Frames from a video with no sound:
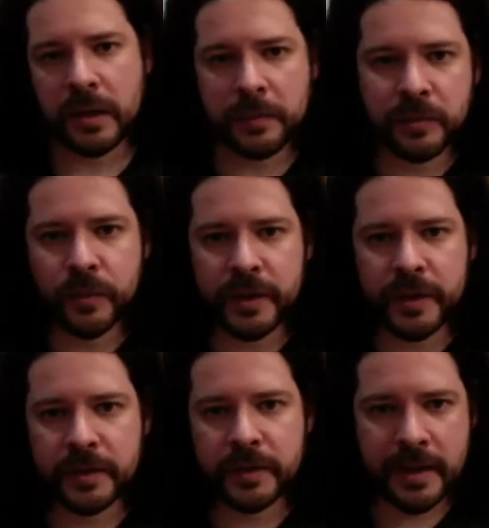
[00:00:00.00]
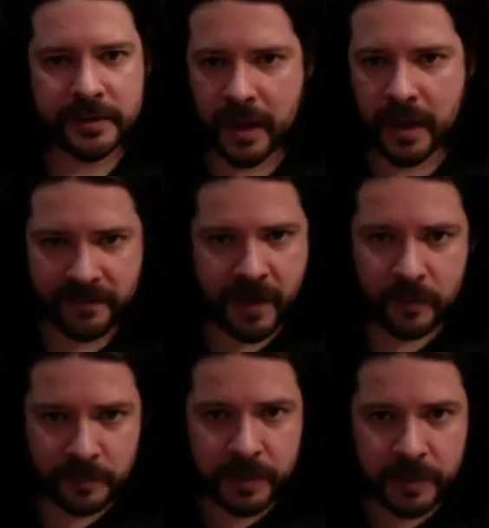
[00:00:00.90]
keep doing it as I
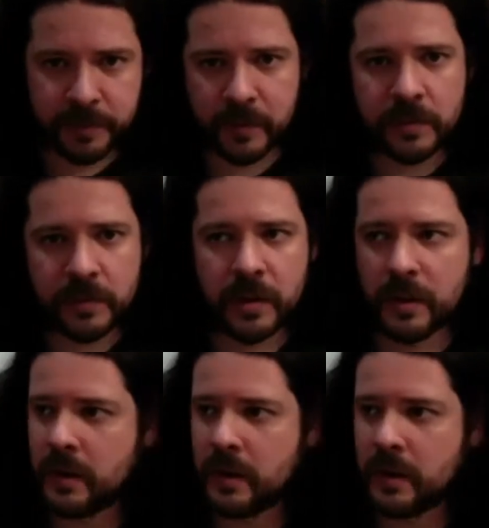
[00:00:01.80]
found people,